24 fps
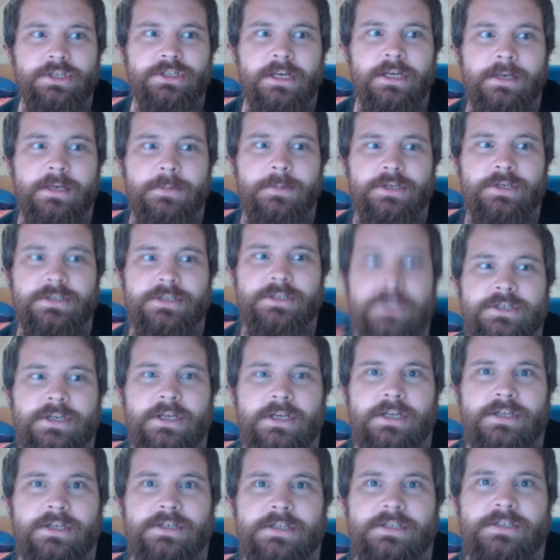Let me just
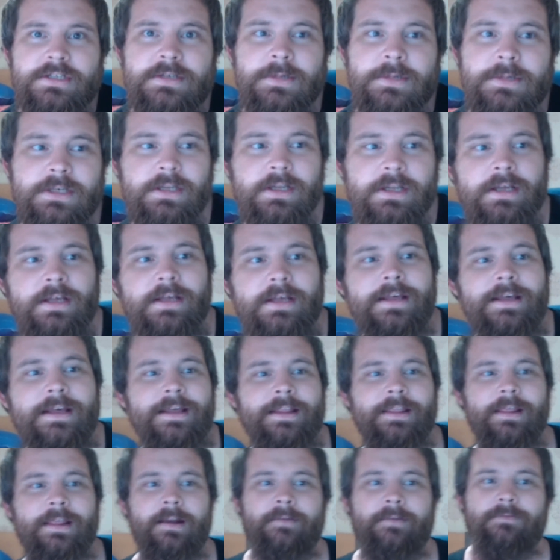change this a bit.
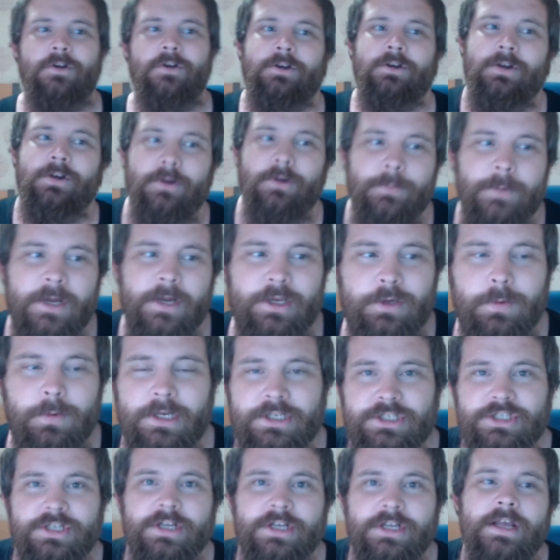That I've gotten on my
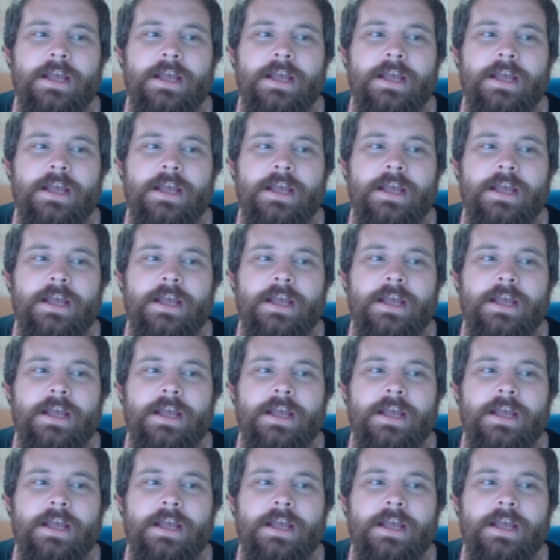Twitch.